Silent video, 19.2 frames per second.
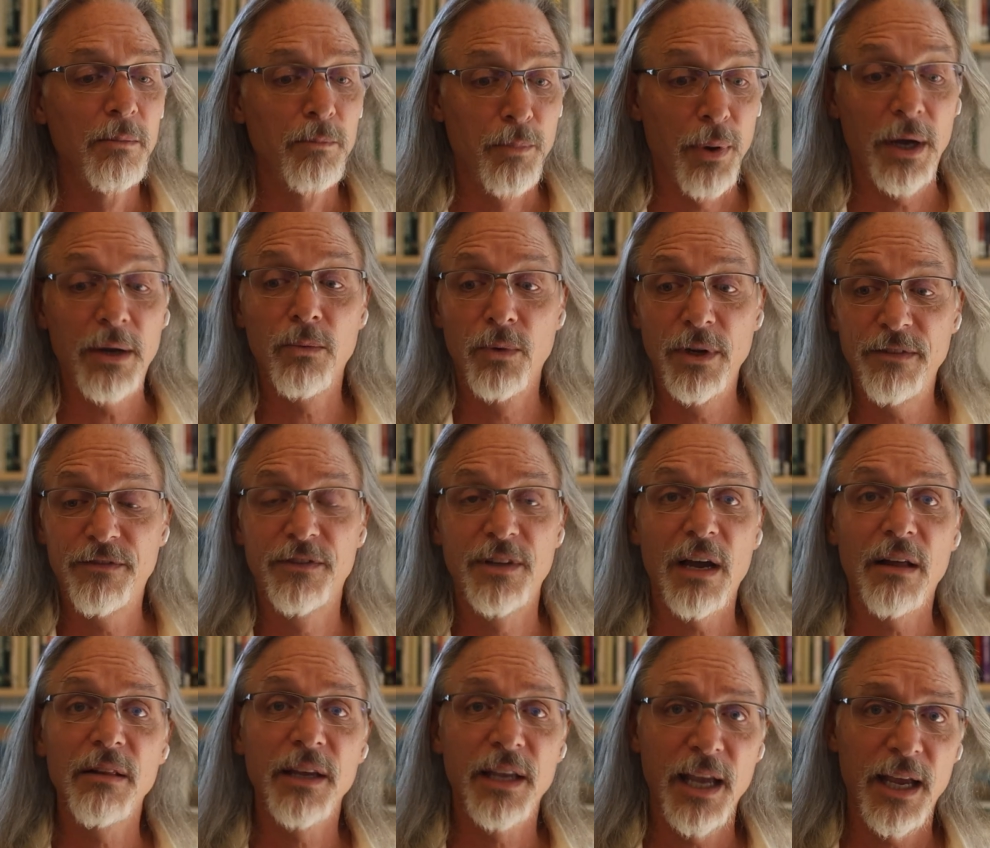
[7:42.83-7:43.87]
But we've
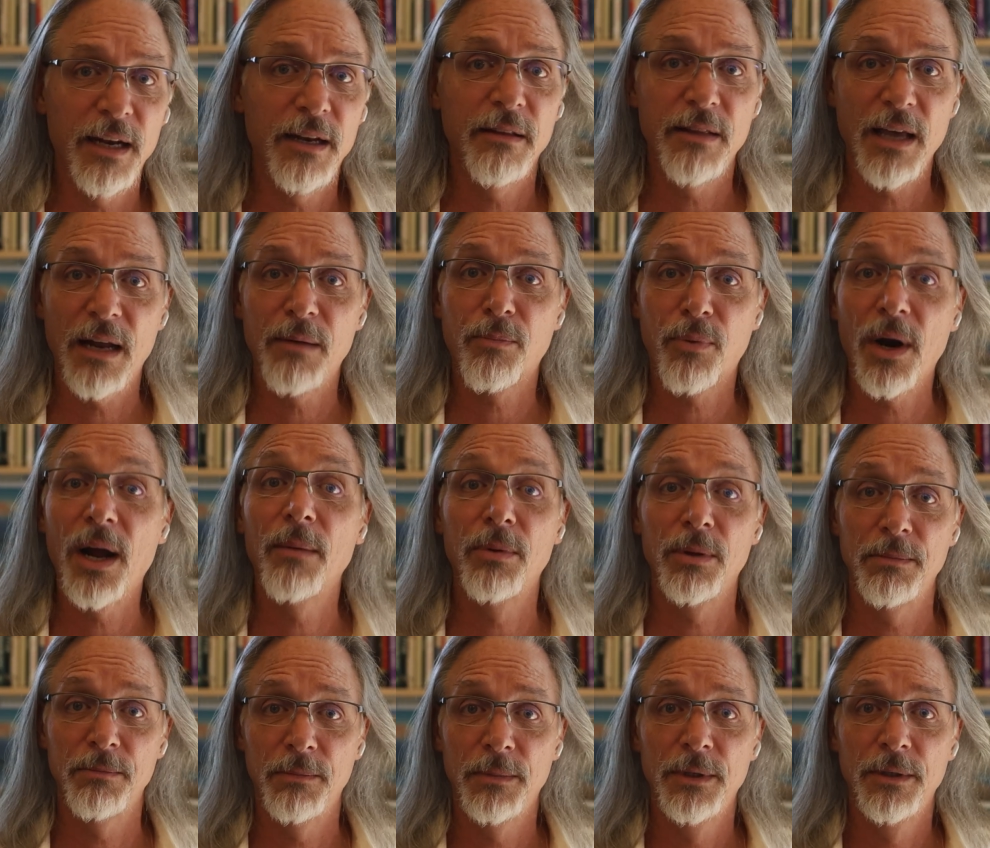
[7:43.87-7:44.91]
delegated that
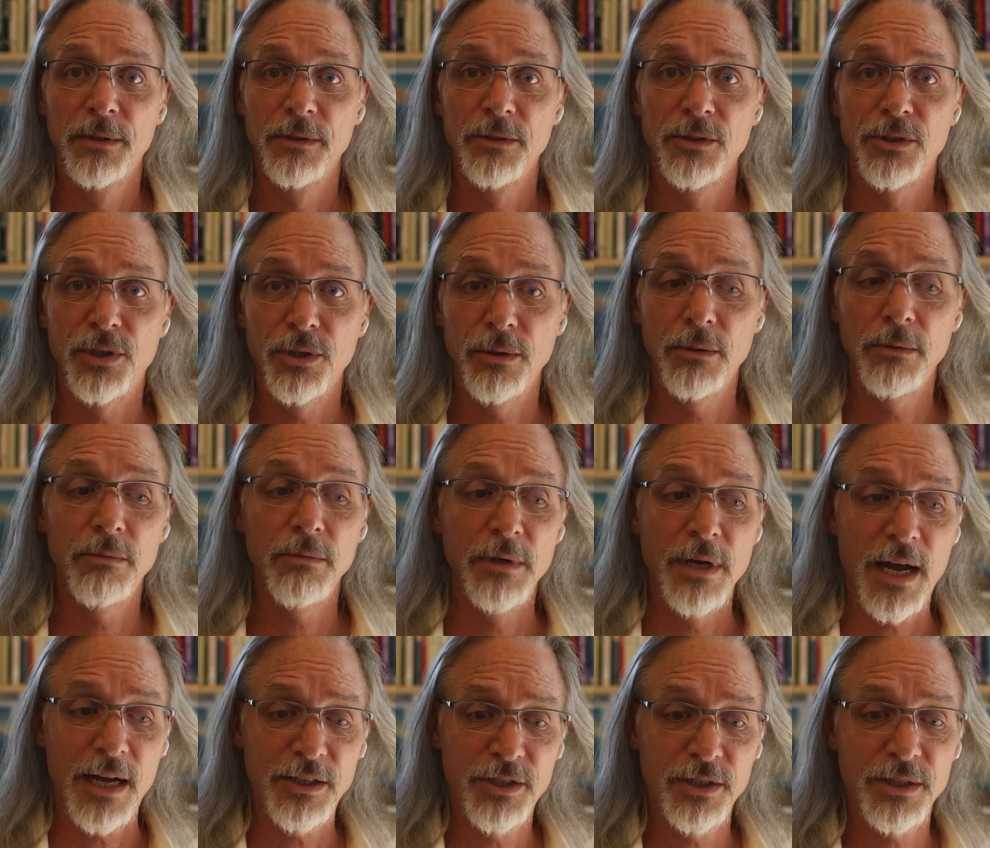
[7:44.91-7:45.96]
problem to
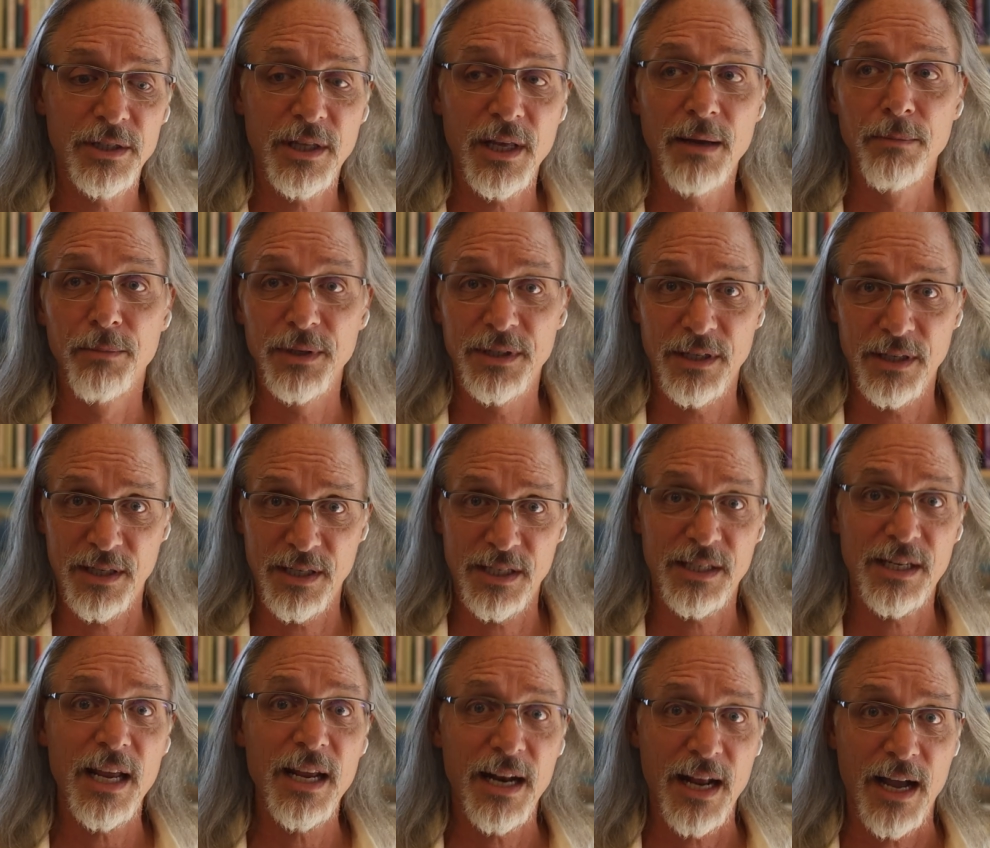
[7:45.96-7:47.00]
not just them, but to the
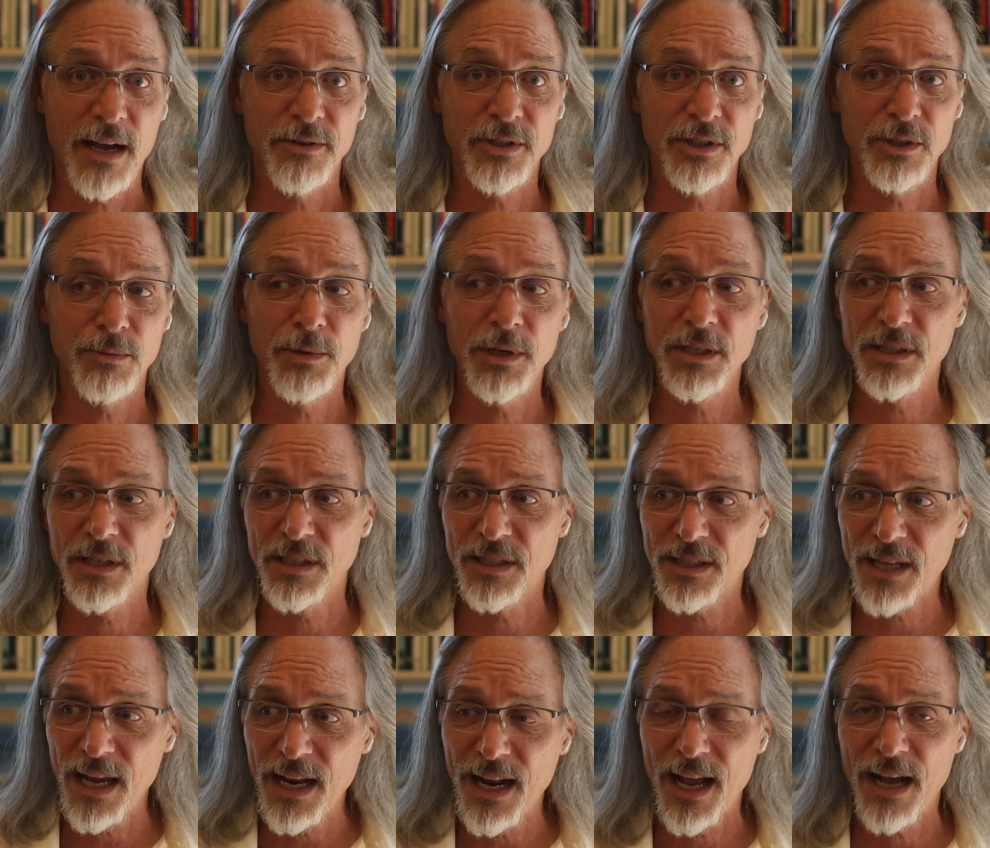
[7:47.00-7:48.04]
state houses, because the
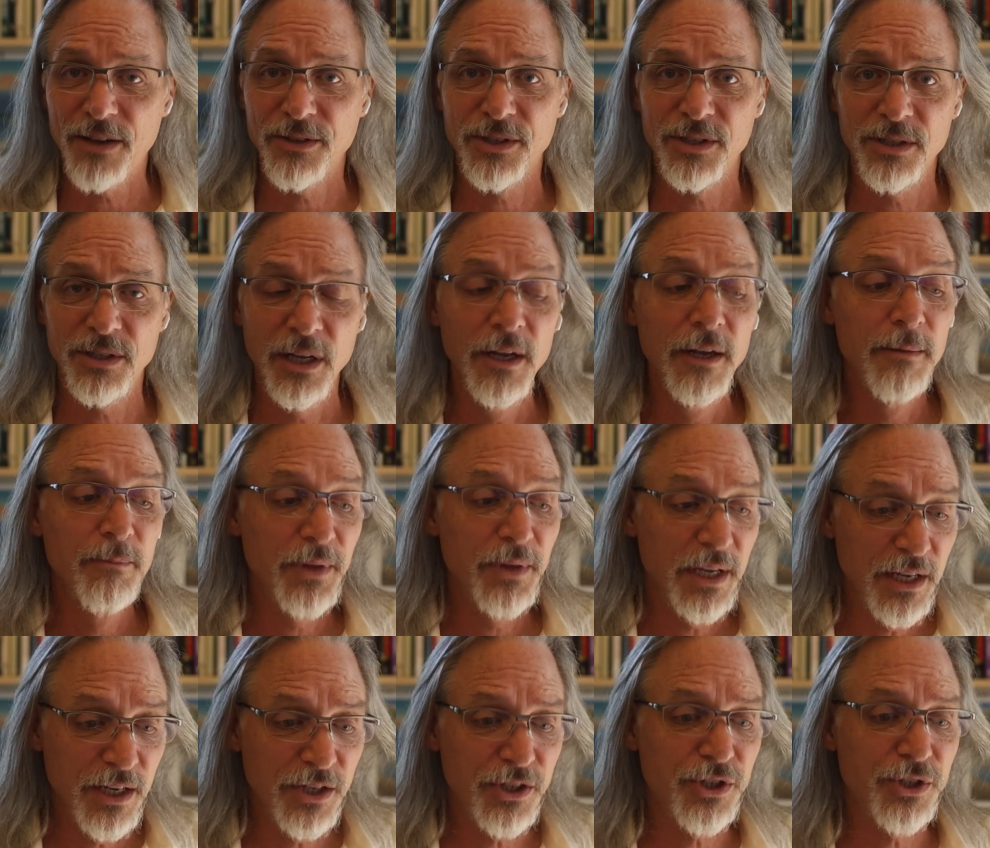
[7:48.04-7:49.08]
state houses
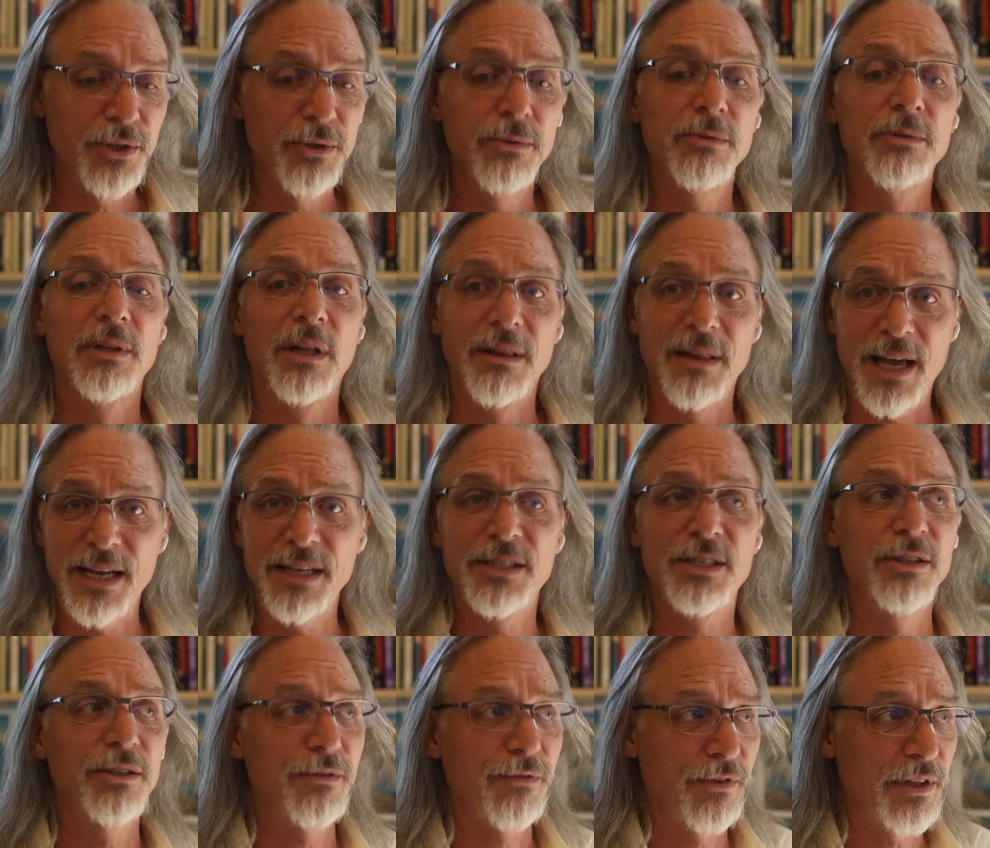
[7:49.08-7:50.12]
issue the
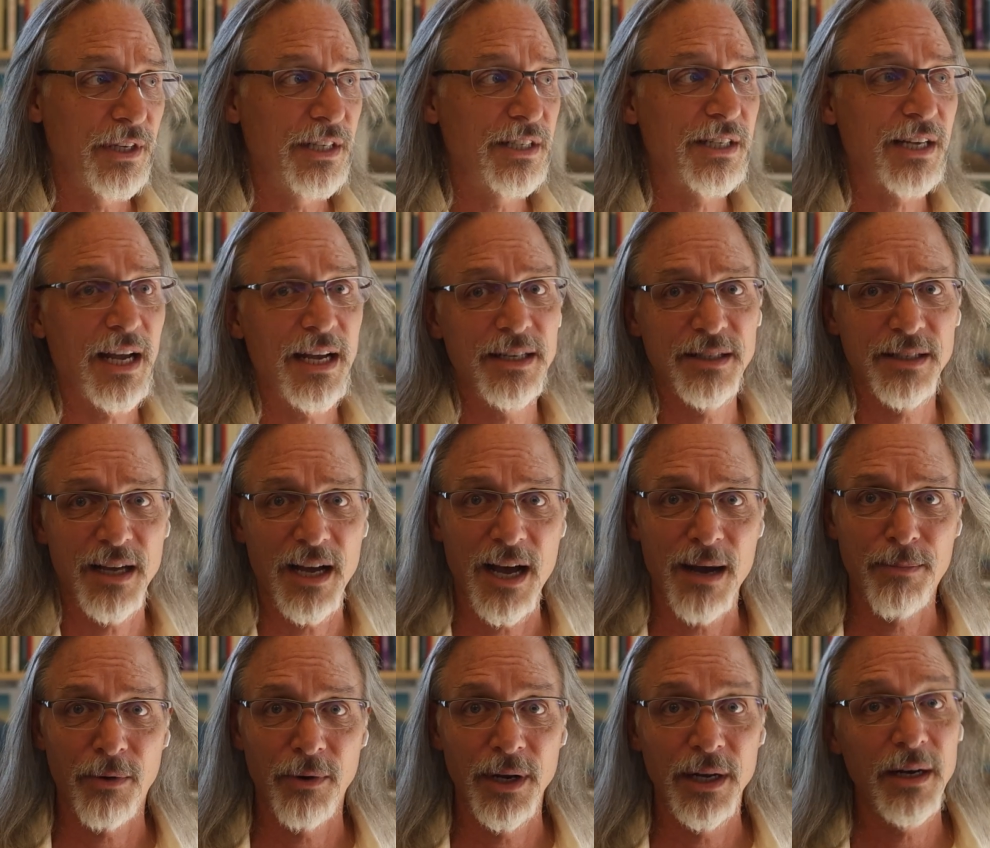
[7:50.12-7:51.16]
license for these guys to
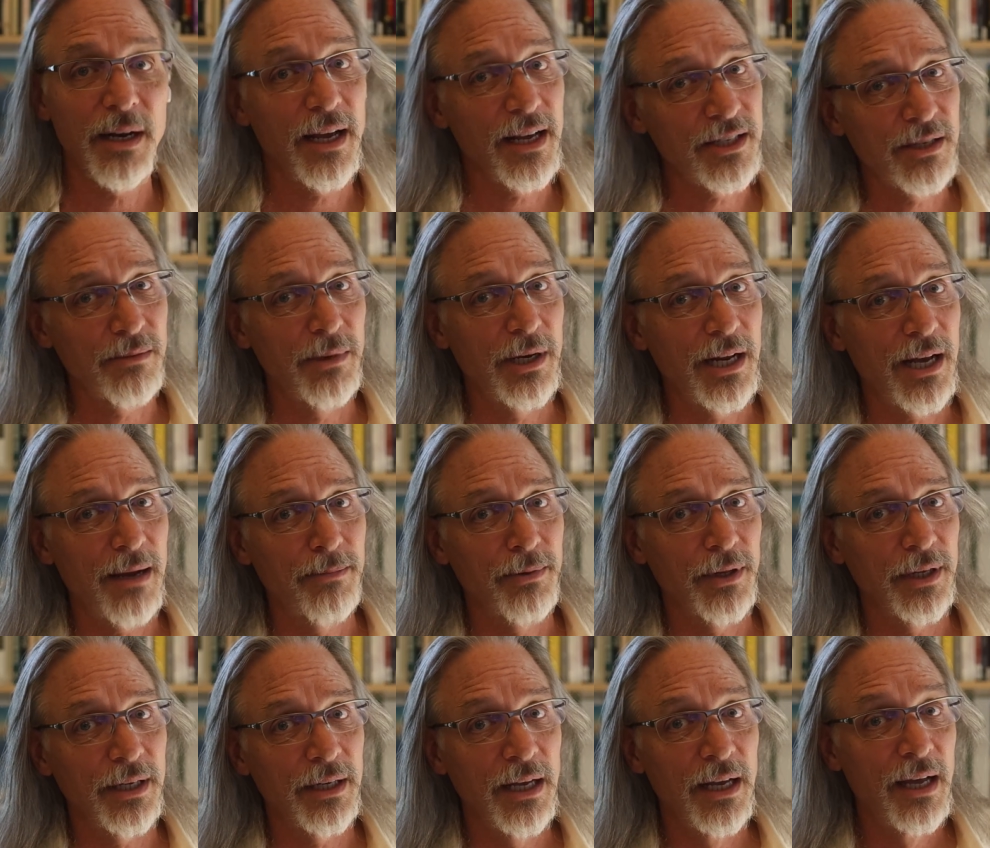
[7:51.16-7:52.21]
operate as a
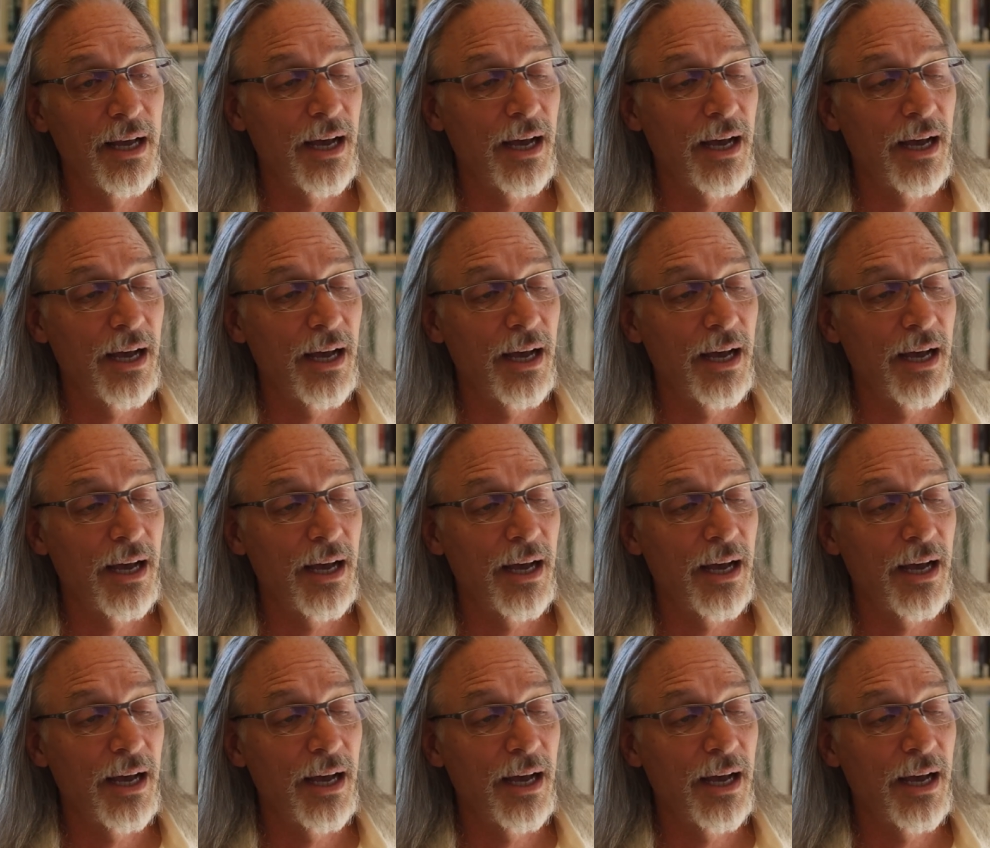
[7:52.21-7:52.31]
monopoly.